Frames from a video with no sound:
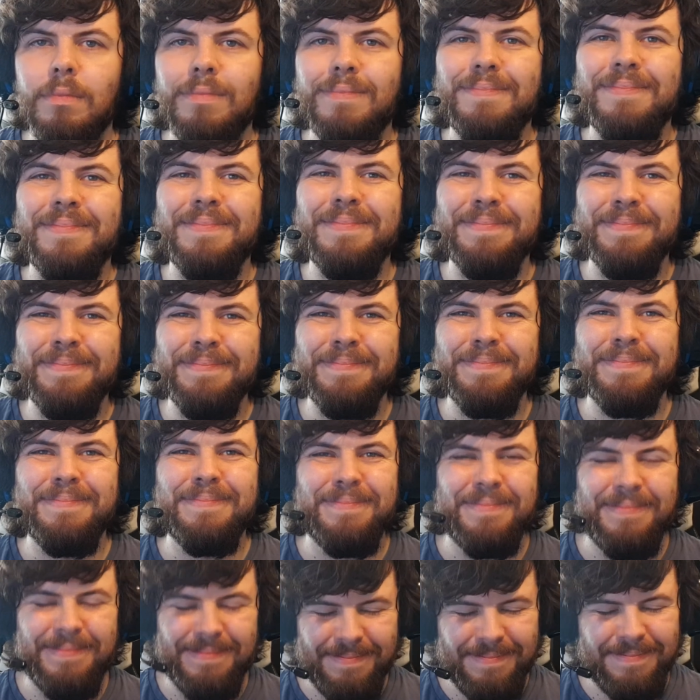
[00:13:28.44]

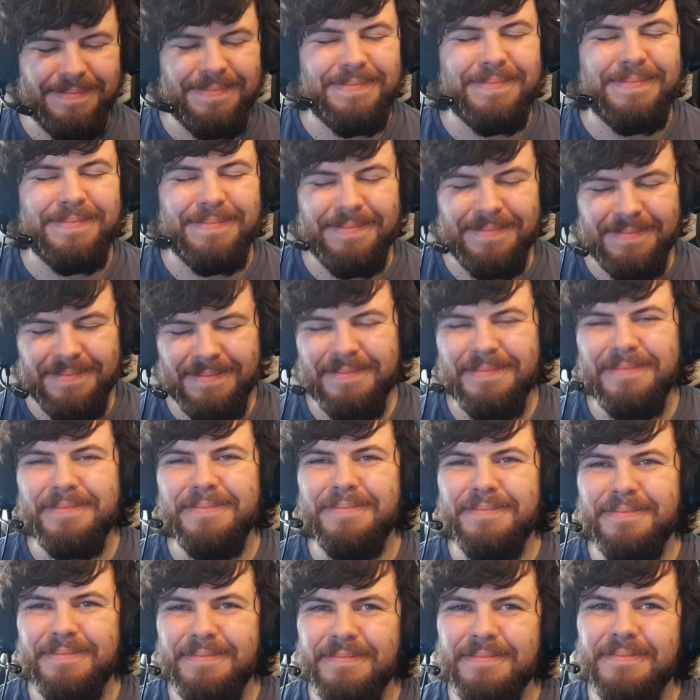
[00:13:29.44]
video calls. We
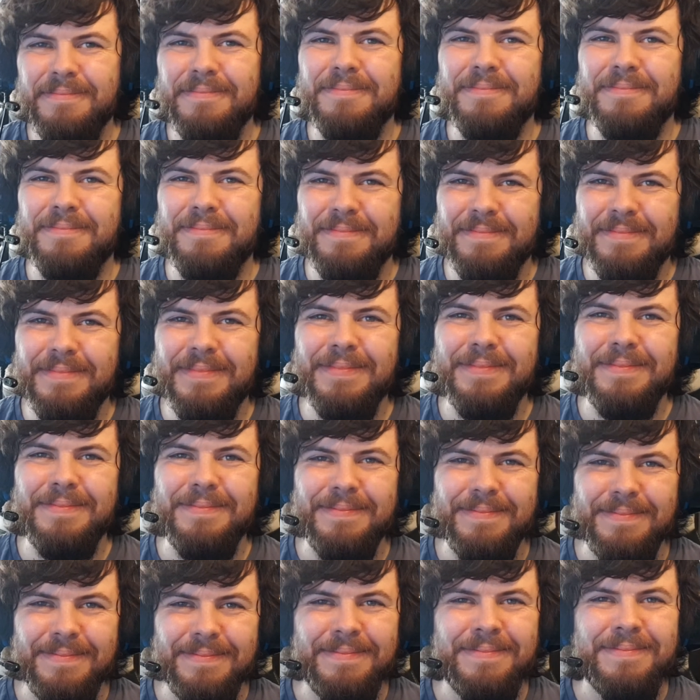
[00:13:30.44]
certainly are.
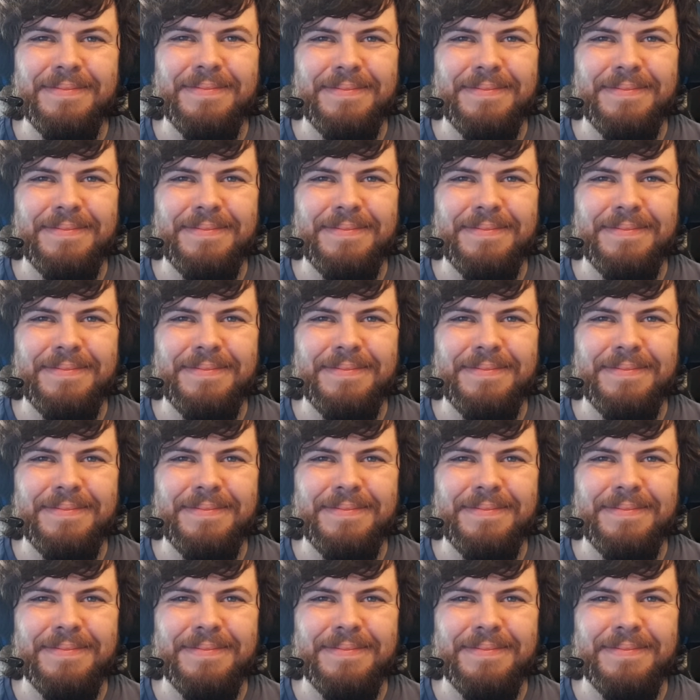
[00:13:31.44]
Seen a